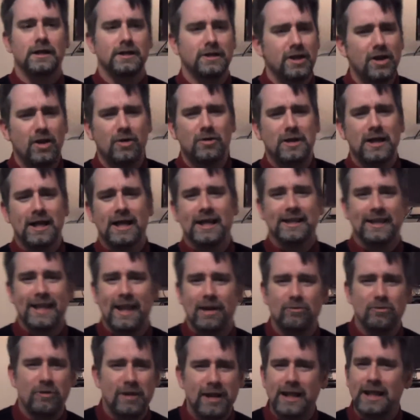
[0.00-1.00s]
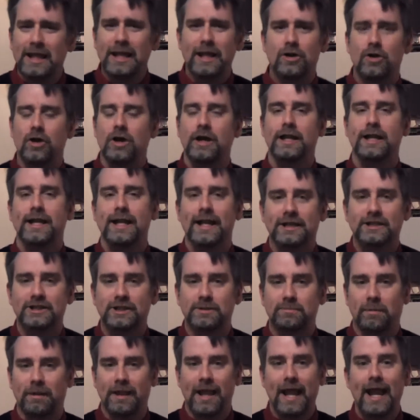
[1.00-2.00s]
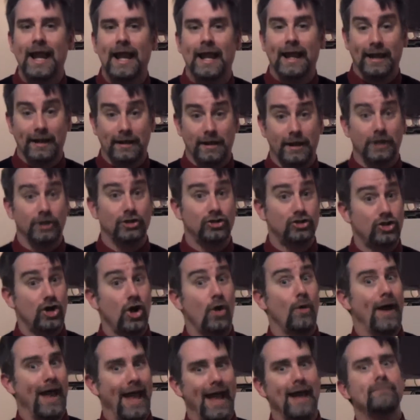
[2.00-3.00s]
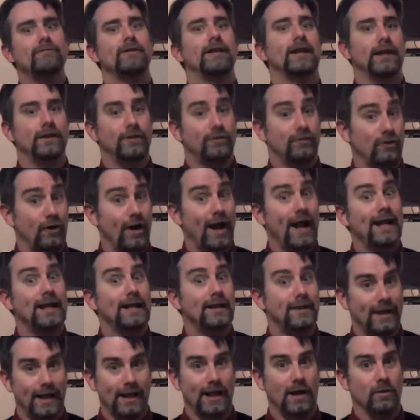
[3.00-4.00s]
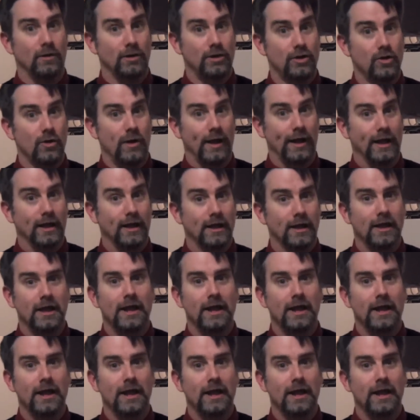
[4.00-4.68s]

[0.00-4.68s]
You know, they really couldn't explain and show evidence for anything they were doing.